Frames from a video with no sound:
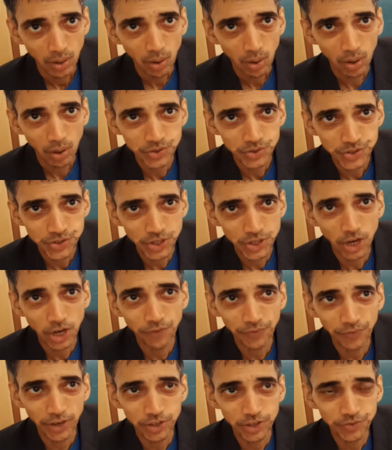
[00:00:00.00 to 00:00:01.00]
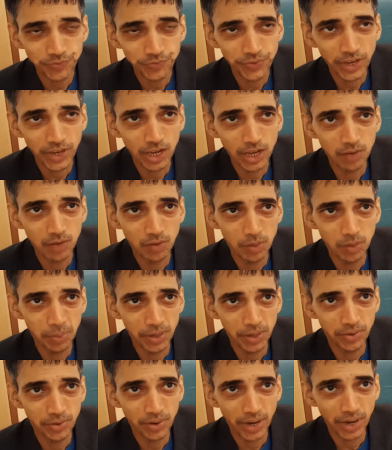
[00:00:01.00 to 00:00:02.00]
On surface, field will
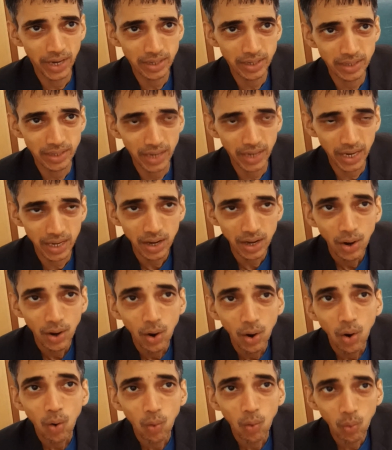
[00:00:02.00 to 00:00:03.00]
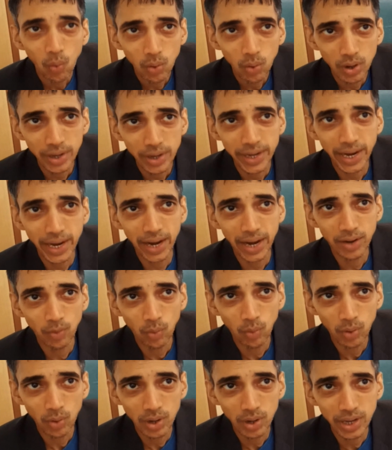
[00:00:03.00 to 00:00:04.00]
be directed only and
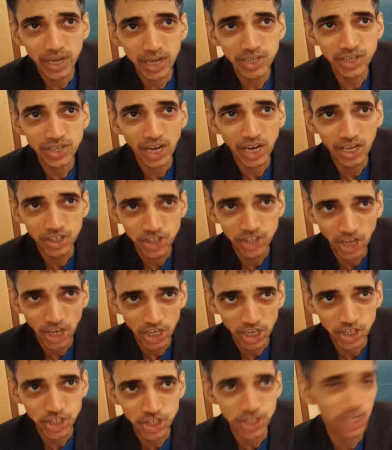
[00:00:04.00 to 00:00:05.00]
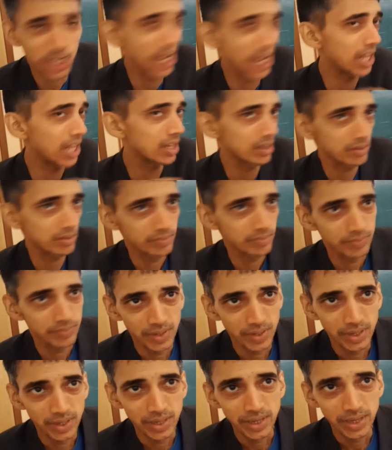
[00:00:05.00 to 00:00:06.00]
only tangential.
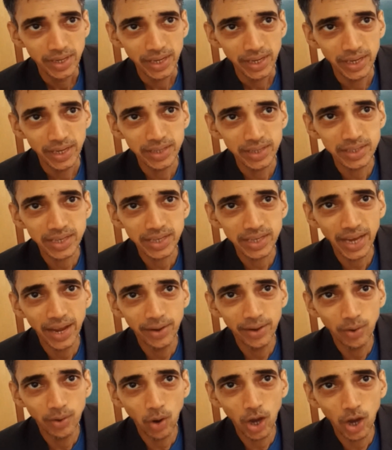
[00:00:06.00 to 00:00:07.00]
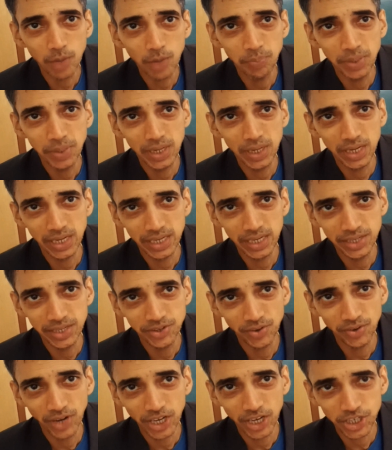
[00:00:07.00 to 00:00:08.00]
It cannot be in
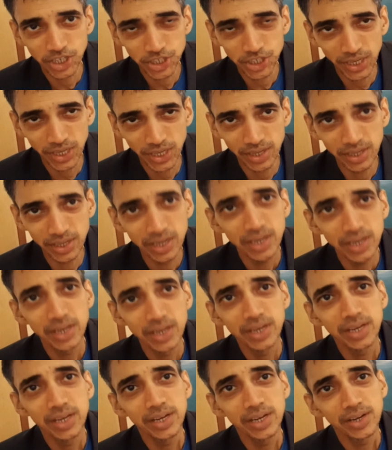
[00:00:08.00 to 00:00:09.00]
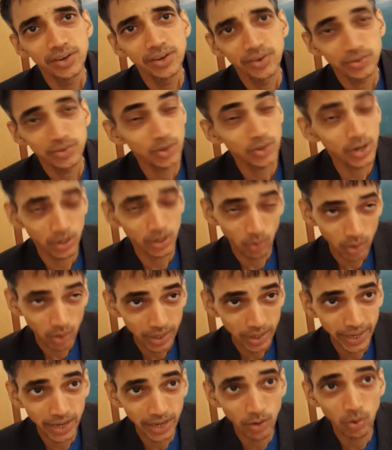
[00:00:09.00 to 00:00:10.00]
direction, sorry,
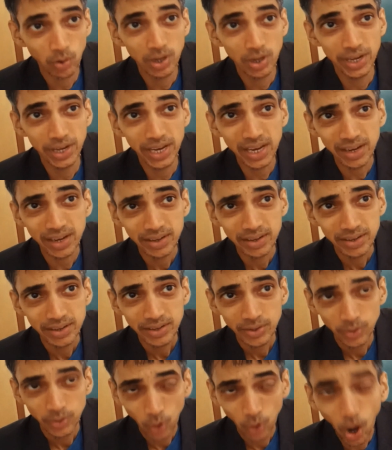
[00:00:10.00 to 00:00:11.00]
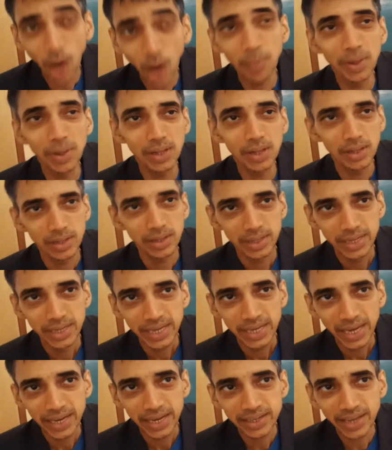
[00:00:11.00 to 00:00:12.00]
only and only normal.
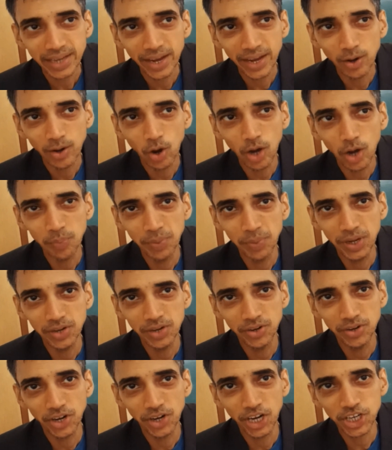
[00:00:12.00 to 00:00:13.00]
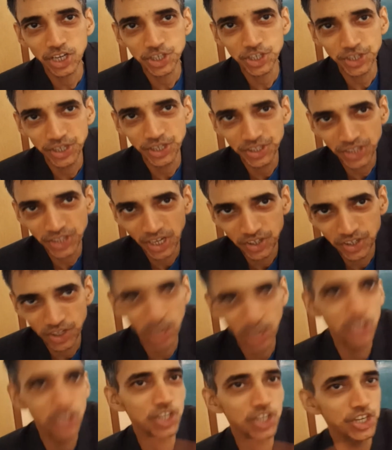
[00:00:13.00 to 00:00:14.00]
It cannot be in direction
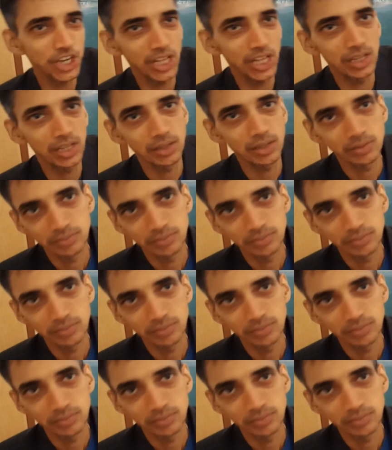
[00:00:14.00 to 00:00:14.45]
tangential.